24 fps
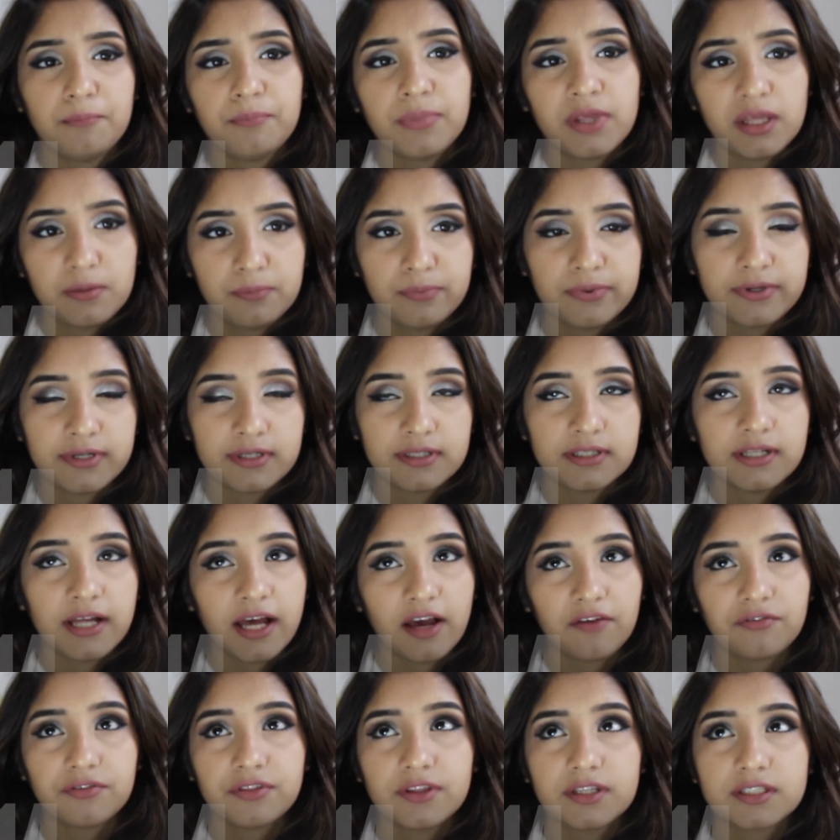people
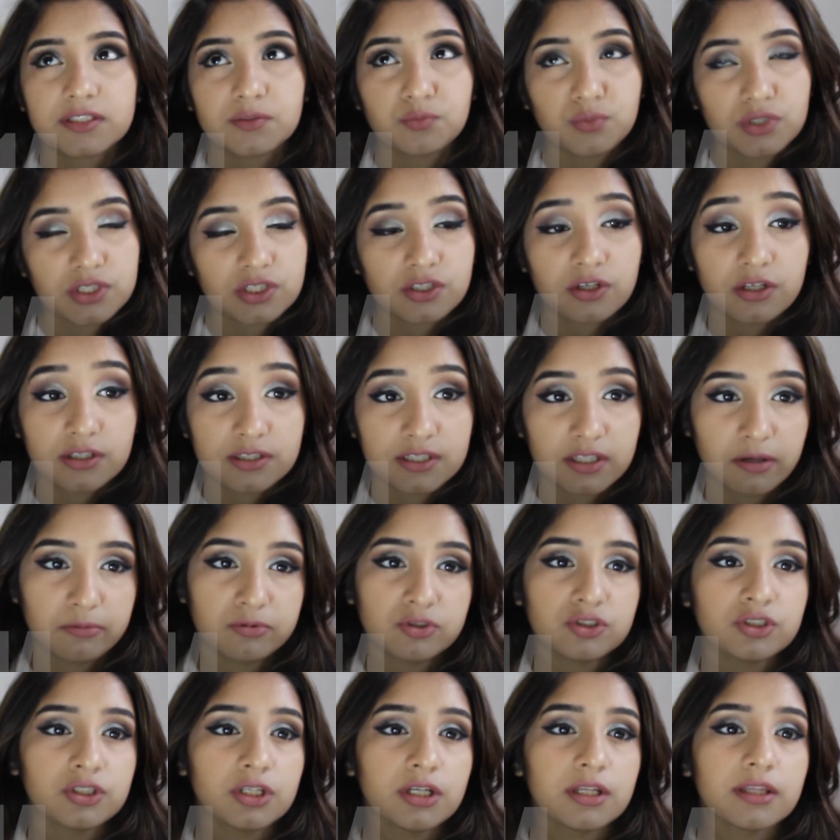have this
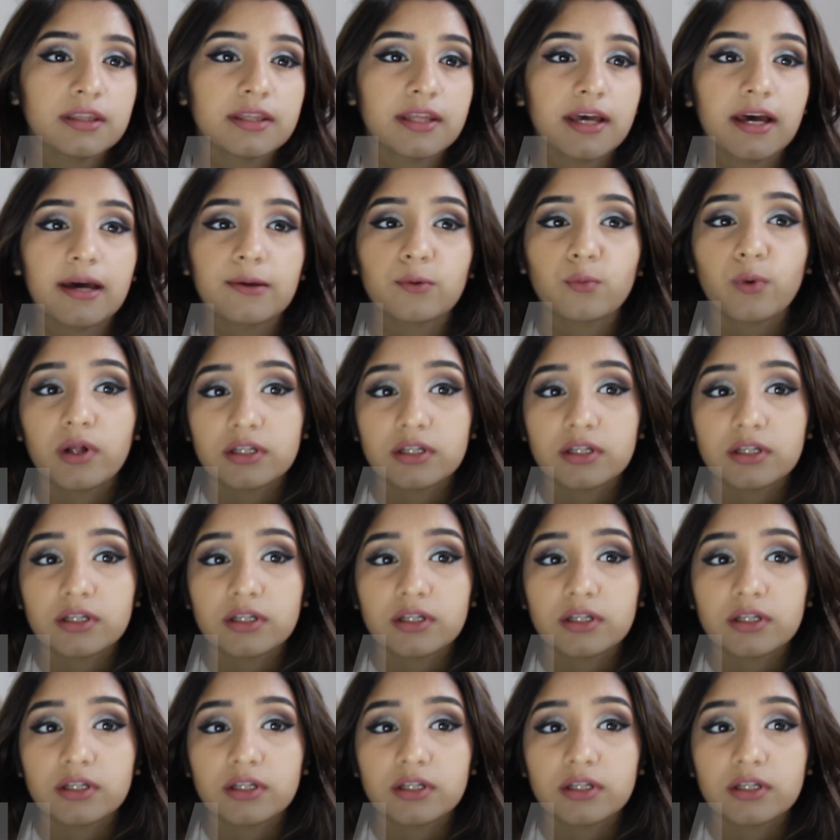misconception that